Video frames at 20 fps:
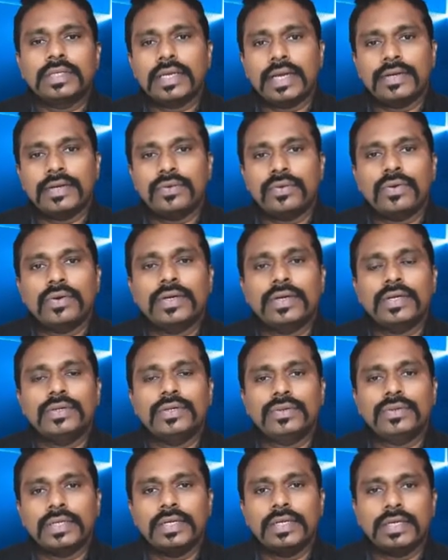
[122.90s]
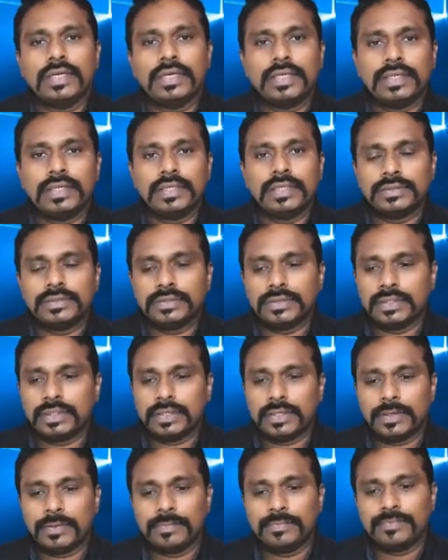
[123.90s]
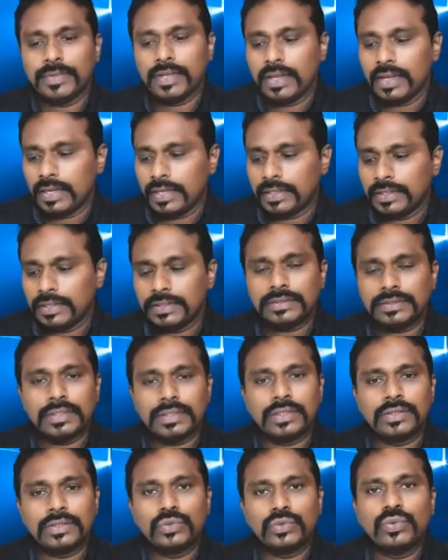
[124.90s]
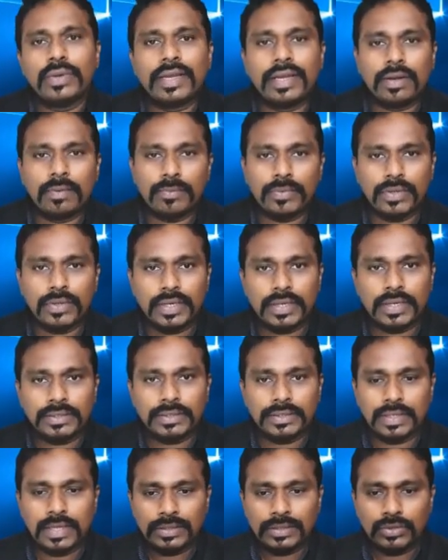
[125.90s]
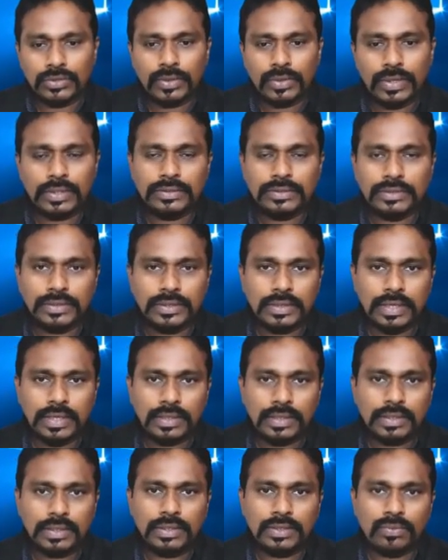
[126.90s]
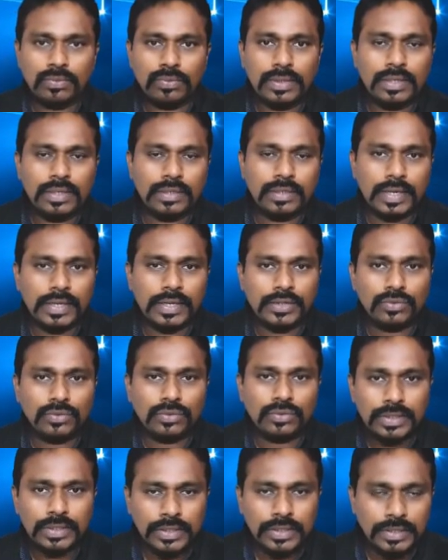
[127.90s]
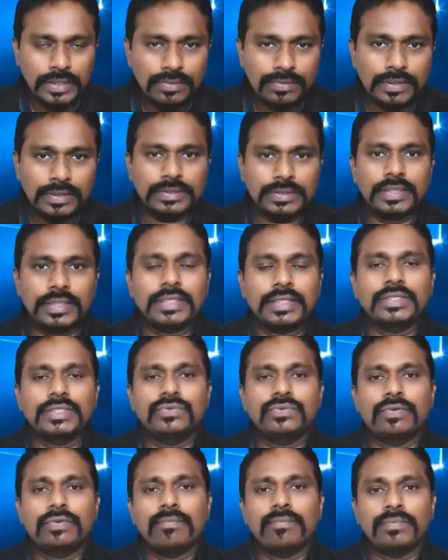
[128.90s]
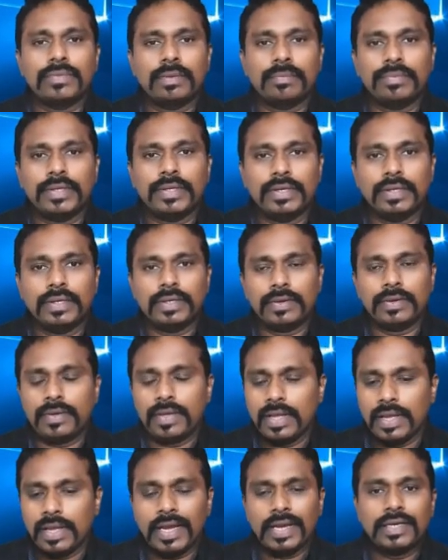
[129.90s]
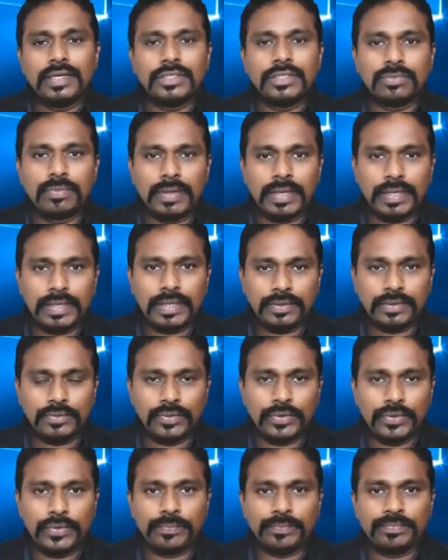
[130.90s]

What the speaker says: Android utility is it is the two-way communication. As you can see that it will try to retrieve the settings from the printer and display it to you.